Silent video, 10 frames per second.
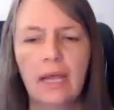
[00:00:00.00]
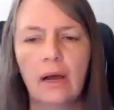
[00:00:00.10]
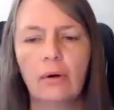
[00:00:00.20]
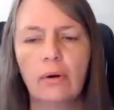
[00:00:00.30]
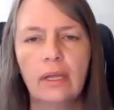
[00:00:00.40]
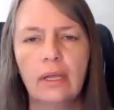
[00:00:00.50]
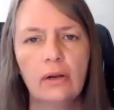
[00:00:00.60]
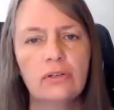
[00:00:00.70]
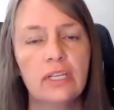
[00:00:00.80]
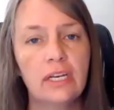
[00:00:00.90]
Now,
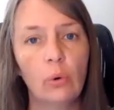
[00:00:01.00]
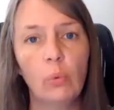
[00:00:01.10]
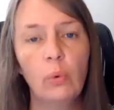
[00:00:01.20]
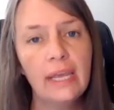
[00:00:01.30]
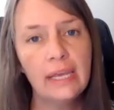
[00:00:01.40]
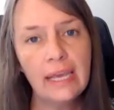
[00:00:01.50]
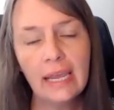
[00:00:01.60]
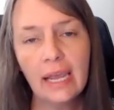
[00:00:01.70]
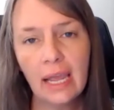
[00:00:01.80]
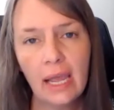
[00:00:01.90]
here's the deal. We
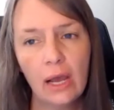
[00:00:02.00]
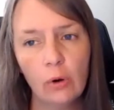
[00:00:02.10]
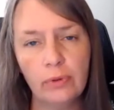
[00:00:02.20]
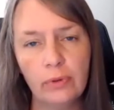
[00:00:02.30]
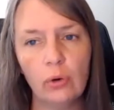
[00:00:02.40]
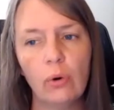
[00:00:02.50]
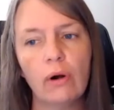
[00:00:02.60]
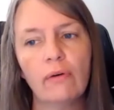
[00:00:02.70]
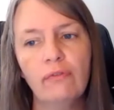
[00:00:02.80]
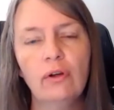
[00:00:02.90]
can't help you
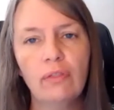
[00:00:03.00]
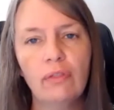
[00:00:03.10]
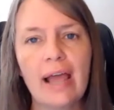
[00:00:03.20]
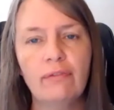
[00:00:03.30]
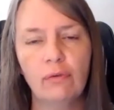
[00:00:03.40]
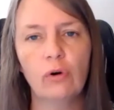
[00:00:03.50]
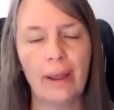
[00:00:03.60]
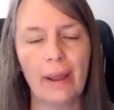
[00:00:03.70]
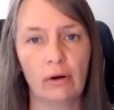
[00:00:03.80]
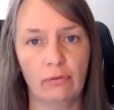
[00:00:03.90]
or fill that
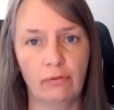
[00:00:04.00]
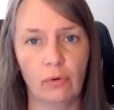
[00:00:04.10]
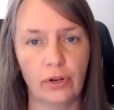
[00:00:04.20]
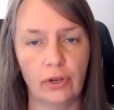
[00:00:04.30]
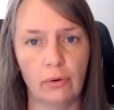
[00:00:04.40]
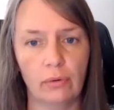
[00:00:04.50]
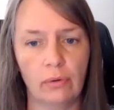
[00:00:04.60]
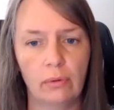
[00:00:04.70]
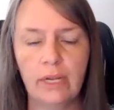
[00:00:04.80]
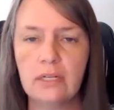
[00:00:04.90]
form out for you
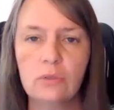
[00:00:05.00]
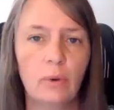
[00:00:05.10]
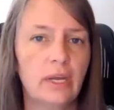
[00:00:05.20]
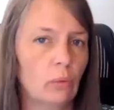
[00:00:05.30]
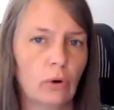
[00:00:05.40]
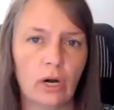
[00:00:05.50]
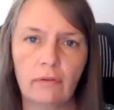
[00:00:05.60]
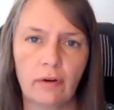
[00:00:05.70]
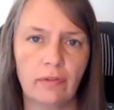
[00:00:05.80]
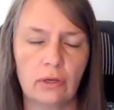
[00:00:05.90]
because we don't
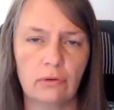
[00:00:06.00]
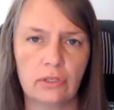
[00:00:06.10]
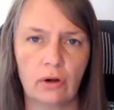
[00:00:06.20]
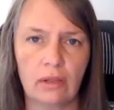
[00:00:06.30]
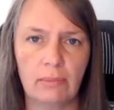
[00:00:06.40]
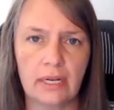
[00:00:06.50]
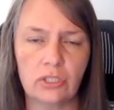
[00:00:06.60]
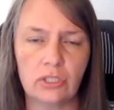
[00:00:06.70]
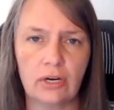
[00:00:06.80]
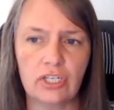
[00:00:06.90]
work for the Social Security
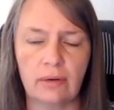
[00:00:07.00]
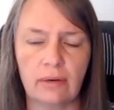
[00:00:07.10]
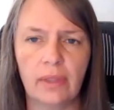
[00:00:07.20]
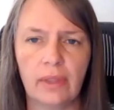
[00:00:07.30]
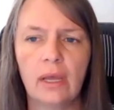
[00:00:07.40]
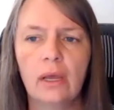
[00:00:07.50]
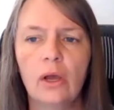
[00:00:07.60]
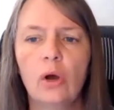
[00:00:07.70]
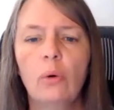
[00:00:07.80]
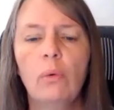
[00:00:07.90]
Administration.
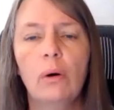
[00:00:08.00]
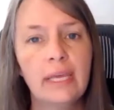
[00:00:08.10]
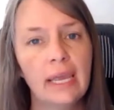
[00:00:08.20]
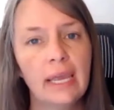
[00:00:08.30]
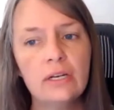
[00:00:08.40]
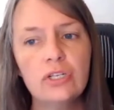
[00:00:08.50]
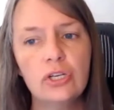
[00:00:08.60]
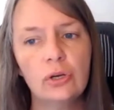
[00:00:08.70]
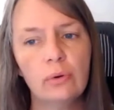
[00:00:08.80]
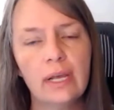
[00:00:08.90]
What we can
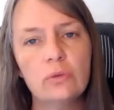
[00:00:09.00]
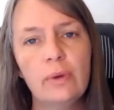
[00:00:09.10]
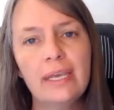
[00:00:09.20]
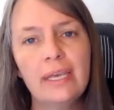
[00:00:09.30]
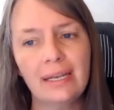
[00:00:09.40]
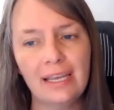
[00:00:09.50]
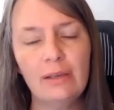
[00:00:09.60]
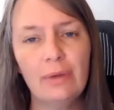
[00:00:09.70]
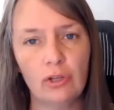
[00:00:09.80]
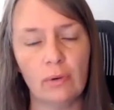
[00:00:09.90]
do is we can
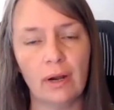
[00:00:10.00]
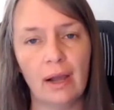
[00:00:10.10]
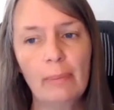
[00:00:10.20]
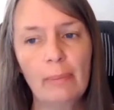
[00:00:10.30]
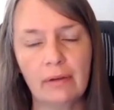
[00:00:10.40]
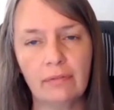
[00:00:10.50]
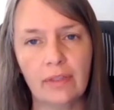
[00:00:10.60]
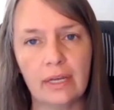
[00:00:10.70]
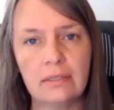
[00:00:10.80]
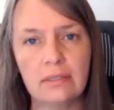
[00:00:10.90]
email you a copy of
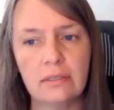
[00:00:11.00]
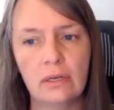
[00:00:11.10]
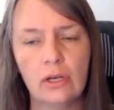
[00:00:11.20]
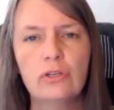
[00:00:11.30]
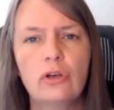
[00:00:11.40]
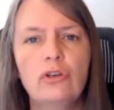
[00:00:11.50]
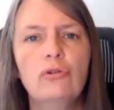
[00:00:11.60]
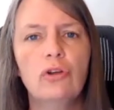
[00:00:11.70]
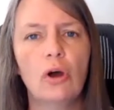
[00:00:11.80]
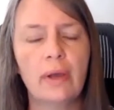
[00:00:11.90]
this so
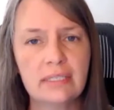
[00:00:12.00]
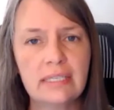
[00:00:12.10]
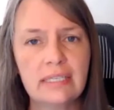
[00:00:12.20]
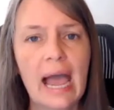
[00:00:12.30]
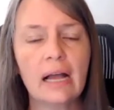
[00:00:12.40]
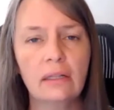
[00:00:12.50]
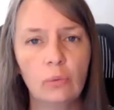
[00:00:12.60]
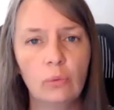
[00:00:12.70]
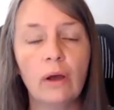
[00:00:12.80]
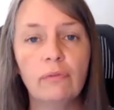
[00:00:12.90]
you know
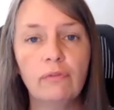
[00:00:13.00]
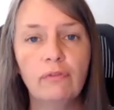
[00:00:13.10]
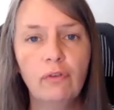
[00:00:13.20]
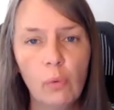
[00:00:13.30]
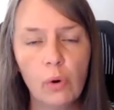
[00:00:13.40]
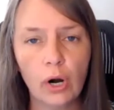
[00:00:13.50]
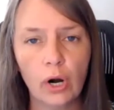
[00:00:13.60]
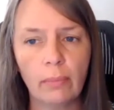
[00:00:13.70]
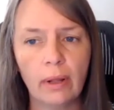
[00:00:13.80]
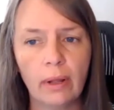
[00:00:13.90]
exactly what
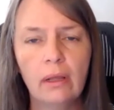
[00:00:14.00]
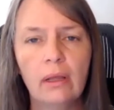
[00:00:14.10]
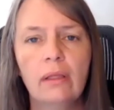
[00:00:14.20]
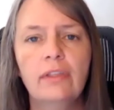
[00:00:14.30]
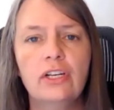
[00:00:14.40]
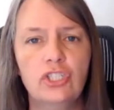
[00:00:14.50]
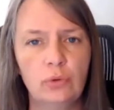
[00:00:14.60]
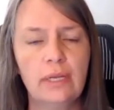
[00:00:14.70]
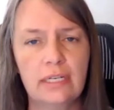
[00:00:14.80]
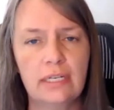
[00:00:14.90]
form that
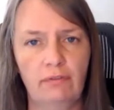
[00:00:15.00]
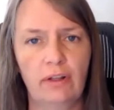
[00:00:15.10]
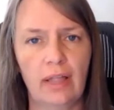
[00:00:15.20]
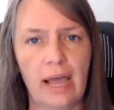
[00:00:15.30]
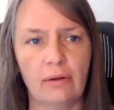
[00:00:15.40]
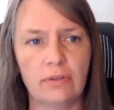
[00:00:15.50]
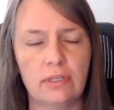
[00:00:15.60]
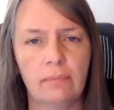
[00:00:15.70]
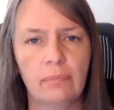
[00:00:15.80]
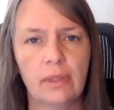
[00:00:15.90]
you need to fill
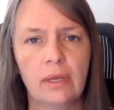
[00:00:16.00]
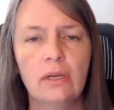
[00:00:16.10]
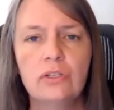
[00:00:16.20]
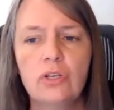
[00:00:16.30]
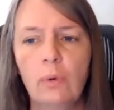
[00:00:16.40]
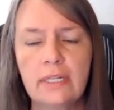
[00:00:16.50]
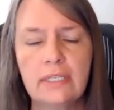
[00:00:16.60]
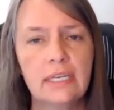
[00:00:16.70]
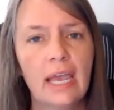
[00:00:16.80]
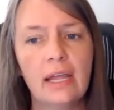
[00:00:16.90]
out. So
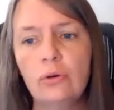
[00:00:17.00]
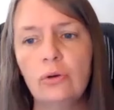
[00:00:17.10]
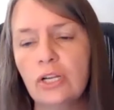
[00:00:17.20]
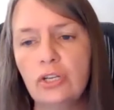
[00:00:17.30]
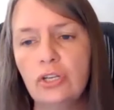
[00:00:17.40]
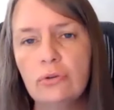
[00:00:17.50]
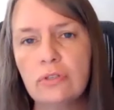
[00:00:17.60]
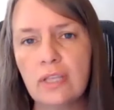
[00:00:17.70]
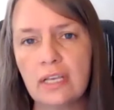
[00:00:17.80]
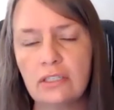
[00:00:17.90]
once again, you can
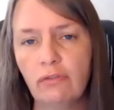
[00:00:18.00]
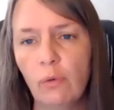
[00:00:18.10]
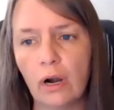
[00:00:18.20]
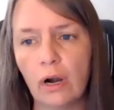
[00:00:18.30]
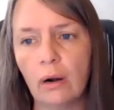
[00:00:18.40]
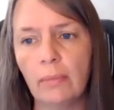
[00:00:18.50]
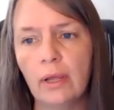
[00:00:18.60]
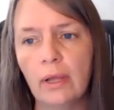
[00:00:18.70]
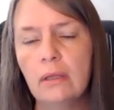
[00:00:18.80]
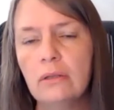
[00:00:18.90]
use this
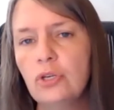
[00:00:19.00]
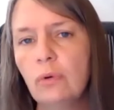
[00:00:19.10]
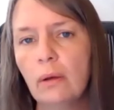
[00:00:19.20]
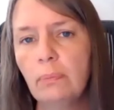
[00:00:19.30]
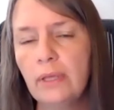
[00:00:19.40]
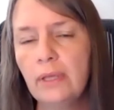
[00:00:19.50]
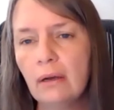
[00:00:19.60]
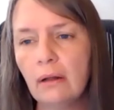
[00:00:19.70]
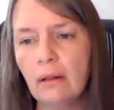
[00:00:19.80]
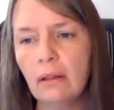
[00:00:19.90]
form to
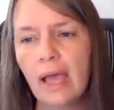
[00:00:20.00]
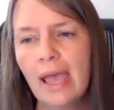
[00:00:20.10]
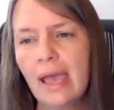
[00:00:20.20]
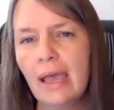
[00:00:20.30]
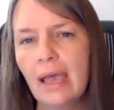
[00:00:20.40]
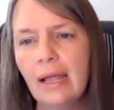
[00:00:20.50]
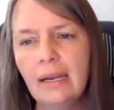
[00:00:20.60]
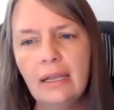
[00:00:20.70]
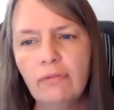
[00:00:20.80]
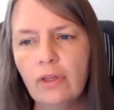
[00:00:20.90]
appeal
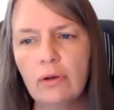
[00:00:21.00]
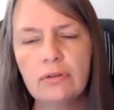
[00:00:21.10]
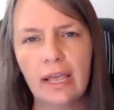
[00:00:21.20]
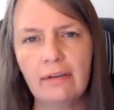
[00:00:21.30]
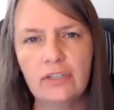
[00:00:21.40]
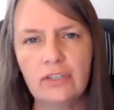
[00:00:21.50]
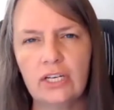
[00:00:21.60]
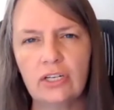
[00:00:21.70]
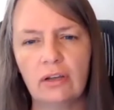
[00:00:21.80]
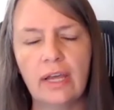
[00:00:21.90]
any of those
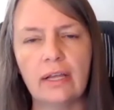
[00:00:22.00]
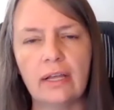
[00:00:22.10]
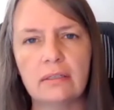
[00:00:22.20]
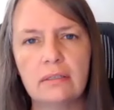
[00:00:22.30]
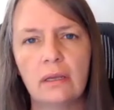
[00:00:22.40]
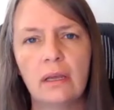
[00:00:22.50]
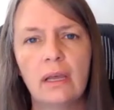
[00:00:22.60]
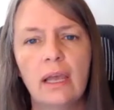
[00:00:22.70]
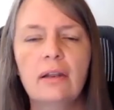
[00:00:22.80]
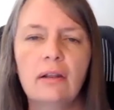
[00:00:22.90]
life-changing events.
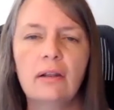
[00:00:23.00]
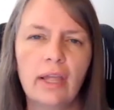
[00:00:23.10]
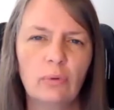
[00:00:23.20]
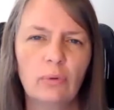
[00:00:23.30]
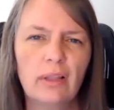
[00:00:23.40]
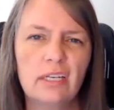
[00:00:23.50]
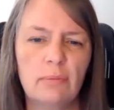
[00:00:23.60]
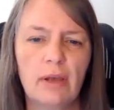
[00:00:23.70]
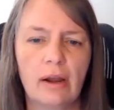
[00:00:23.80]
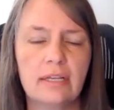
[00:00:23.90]
And like, really,
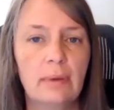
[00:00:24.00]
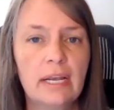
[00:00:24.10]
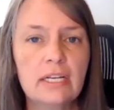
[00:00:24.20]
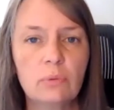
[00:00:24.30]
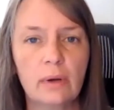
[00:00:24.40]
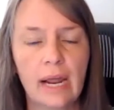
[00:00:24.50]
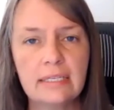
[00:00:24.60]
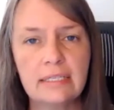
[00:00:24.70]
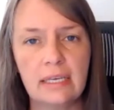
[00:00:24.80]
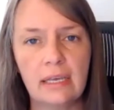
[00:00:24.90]
to be honest, the biggest one
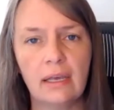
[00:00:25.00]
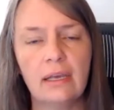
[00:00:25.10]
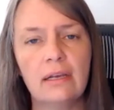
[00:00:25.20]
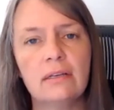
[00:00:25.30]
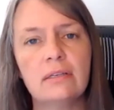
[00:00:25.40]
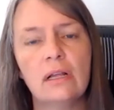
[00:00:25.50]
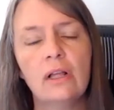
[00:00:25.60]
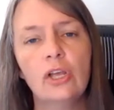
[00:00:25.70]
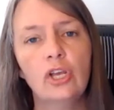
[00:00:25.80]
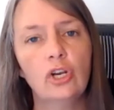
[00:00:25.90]
I see is,